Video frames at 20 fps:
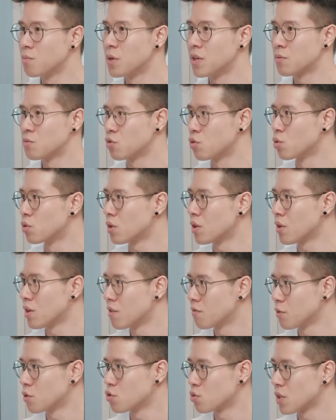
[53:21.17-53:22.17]
through their
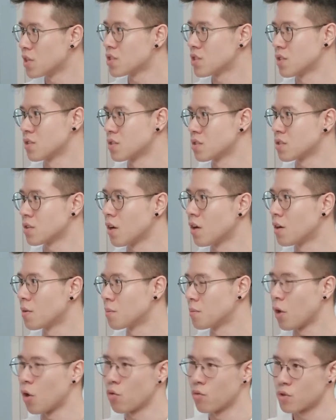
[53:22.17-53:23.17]
infiltrations
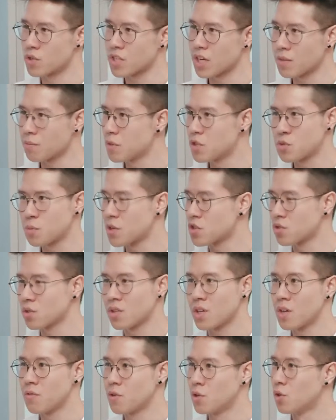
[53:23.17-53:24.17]
over time,
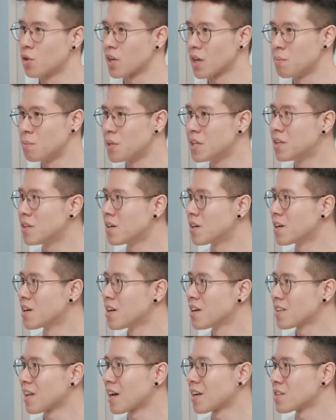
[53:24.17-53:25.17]
especially if you look at media.
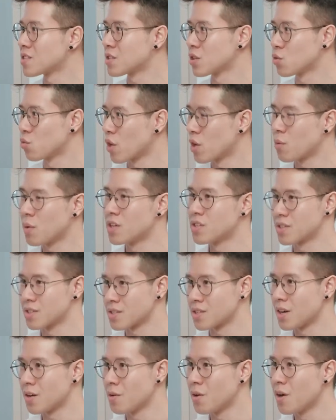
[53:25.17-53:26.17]
That is a great way to
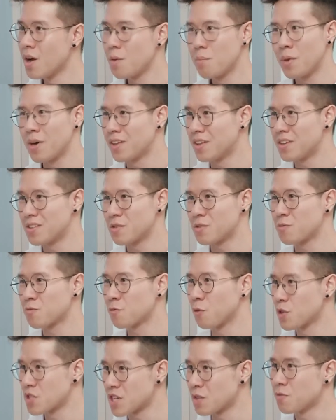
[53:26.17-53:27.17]
tell. But
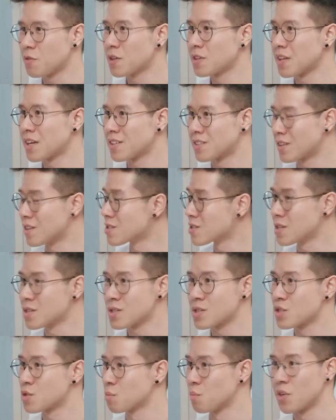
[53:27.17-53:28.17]
for something like this
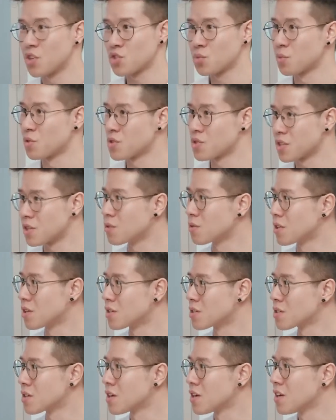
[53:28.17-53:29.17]
is much more
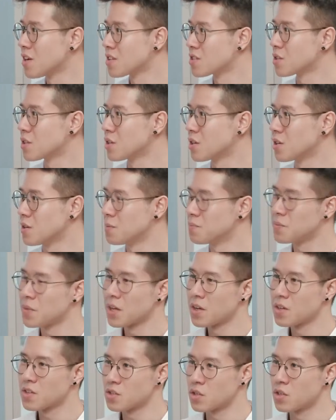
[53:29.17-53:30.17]
serious to
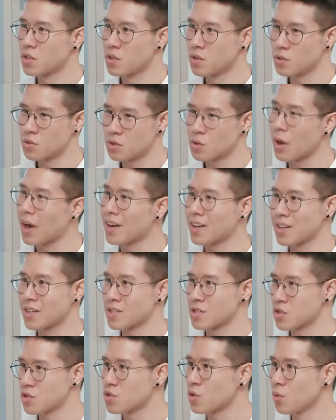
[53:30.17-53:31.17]
I
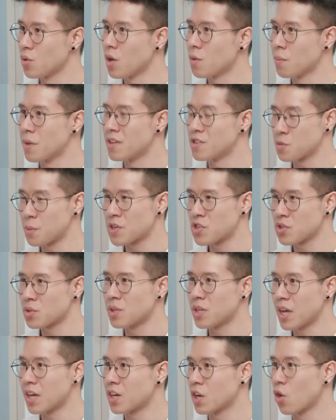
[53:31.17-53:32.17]
guess show up,
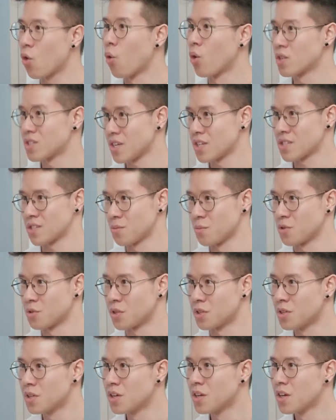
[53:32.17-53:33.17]
especially in a court
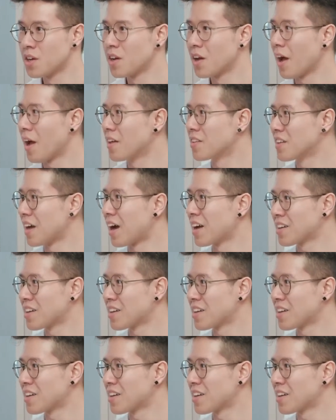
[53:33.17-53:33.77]
testimony. And I guess